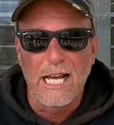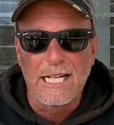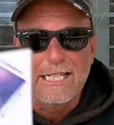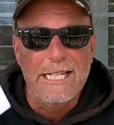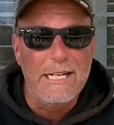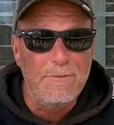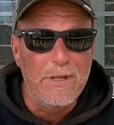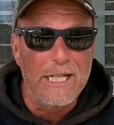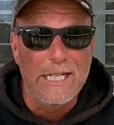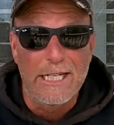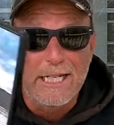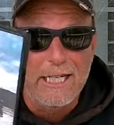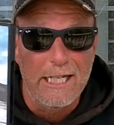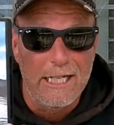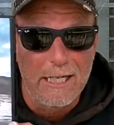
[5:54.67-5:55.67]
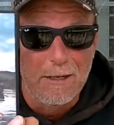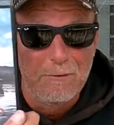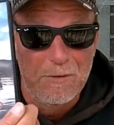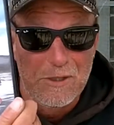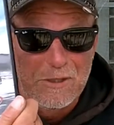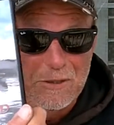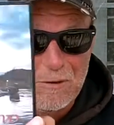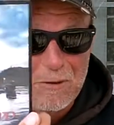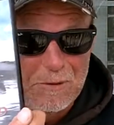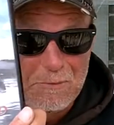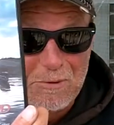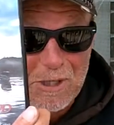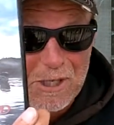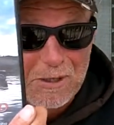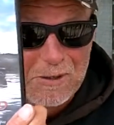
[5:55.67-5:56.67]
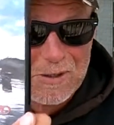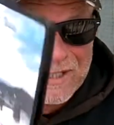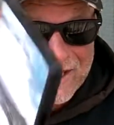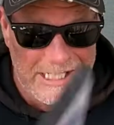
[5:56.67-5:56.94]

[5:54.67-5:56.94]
a DVD of his YouTube show.